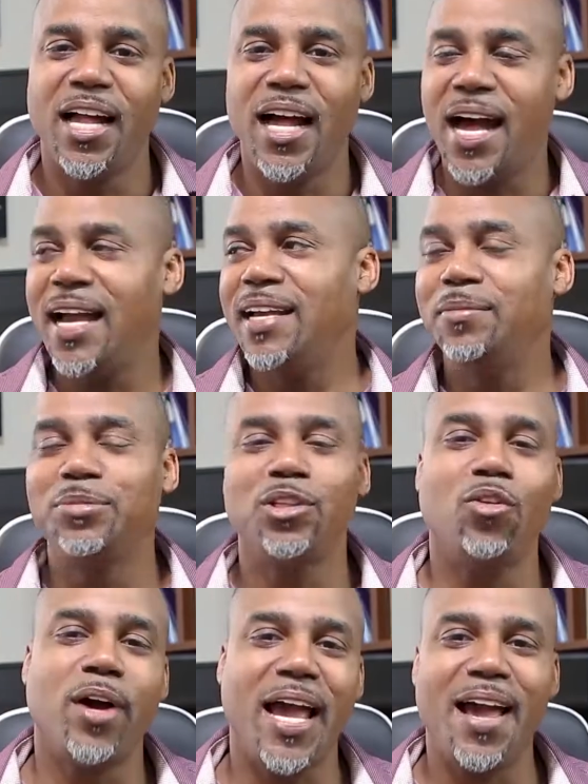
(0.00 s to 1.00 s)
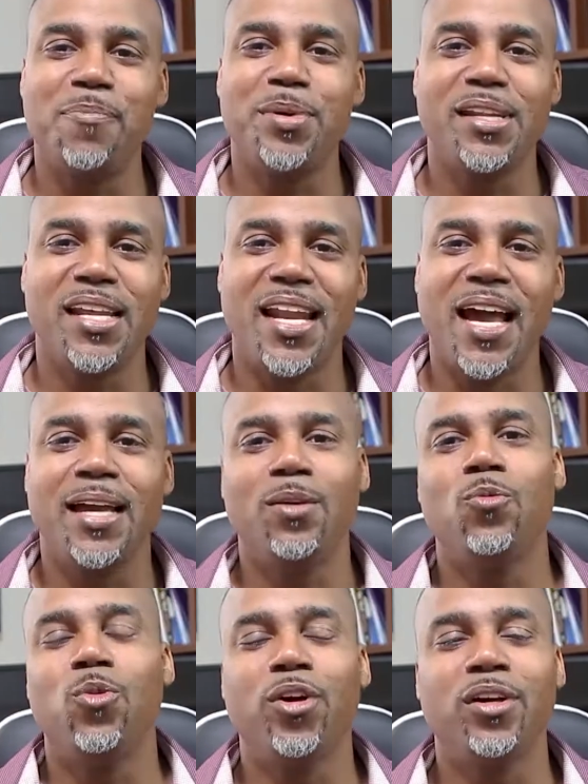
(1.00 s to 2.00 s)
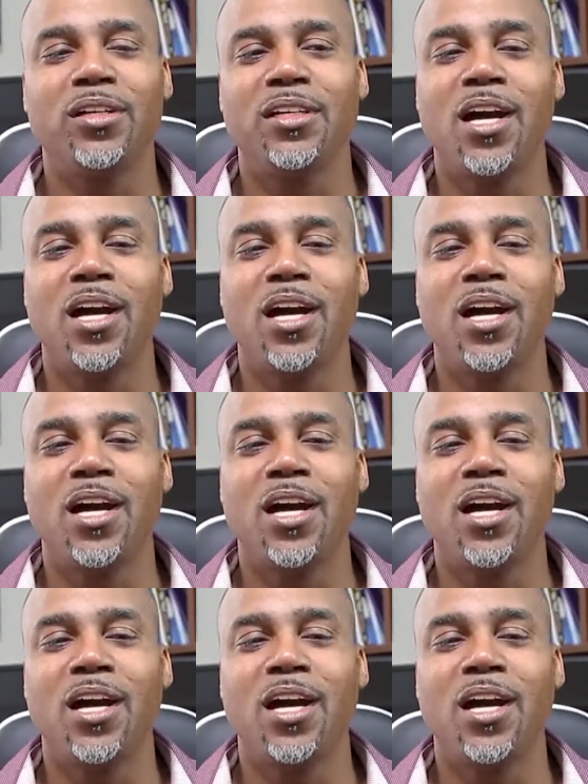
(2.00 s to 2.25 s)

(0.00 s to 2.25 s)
I am so happy that I work